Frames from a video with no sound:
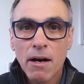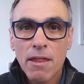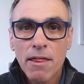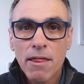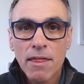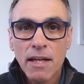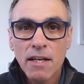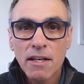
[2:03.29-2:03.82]
I
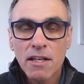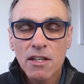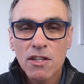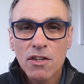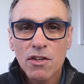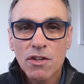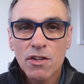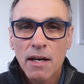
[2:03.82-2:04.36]
think it
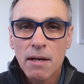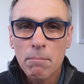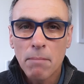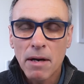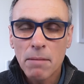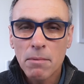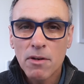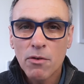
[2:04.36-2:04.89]

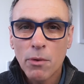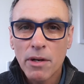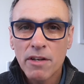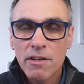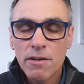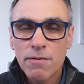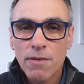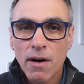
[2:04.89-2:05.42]
may be
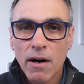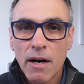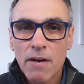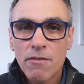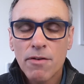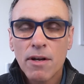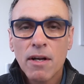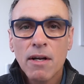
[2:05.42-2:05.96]

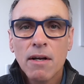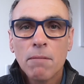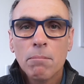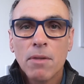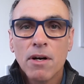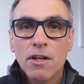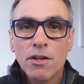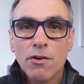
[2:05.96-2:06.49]
25,
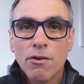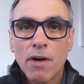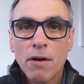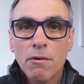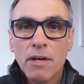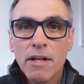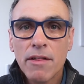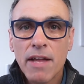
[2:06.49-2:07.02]
but you're
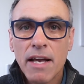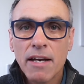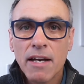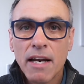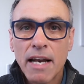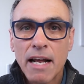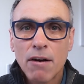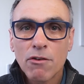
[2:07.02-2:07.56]
only then
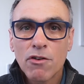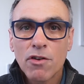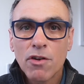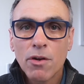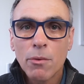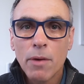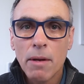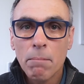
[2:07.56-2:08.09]
allowed
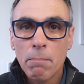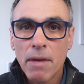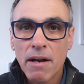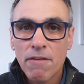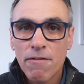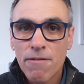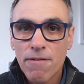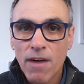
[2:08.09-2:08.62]
to embed
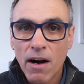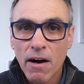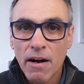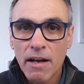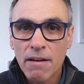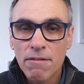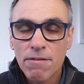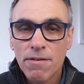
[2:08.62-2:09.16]

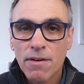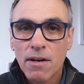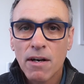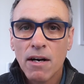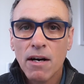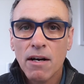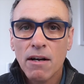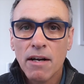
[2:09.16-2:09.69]
5
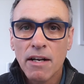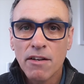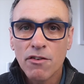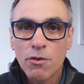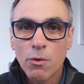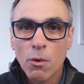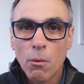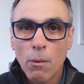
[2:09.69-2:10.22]

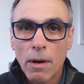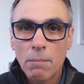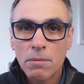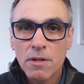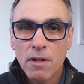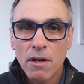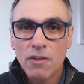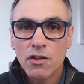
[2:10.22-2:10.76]
into a
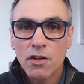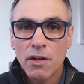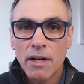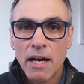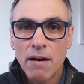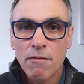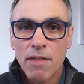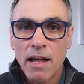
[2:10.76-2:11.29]
website, so you
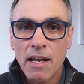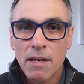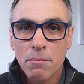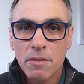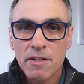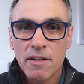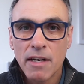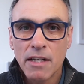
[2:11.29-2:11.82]
have that
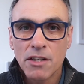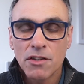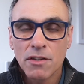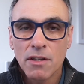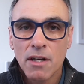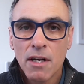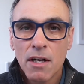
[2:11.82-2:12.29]
limitation.